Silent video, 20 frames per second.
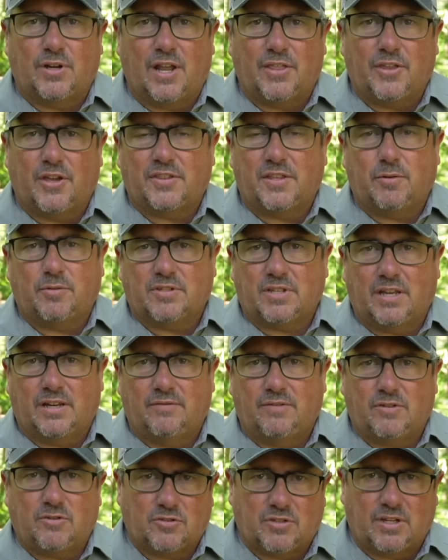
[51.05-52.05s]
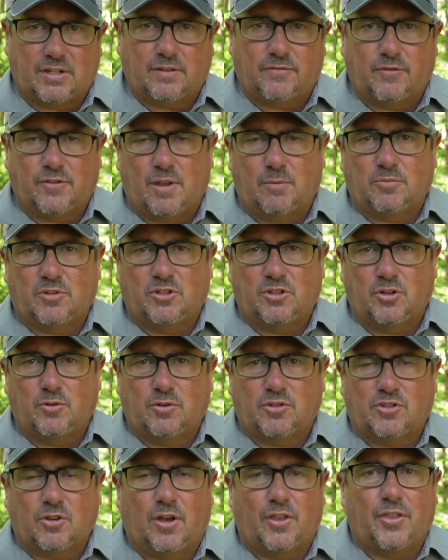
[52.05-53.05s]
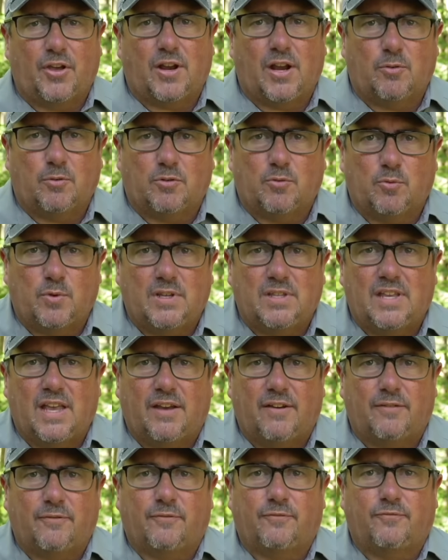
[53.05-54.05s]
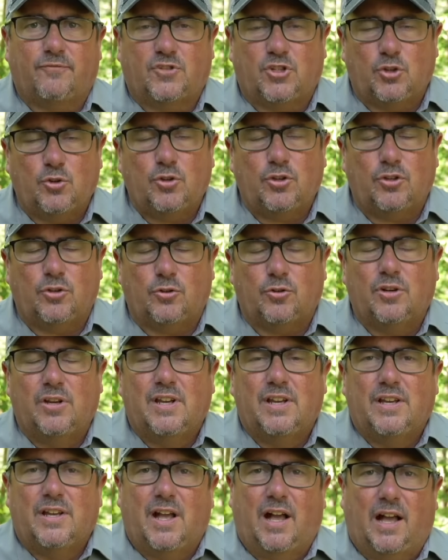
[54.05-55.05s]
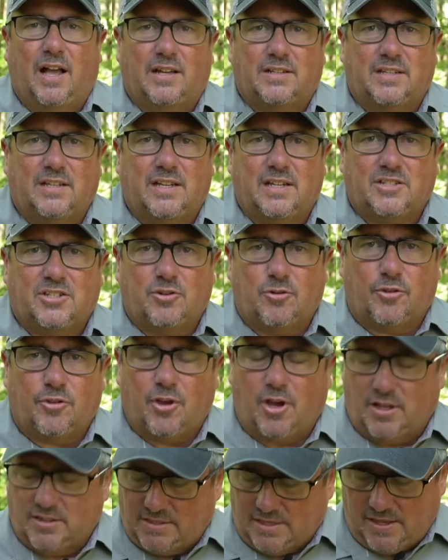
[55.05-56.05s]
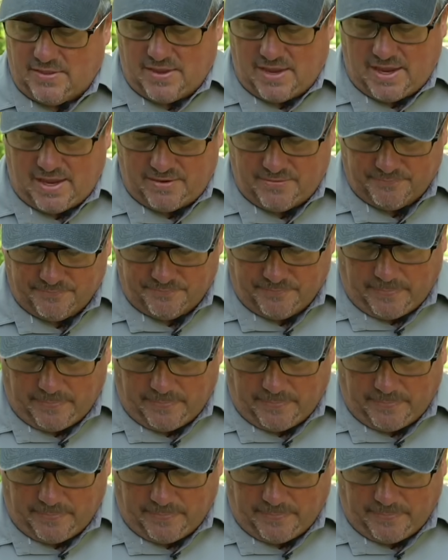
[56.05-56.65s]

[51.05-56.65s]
And I thought that was kind of interesting for them to do. And so I thought I would read that to you uh, to get your thoughts on that.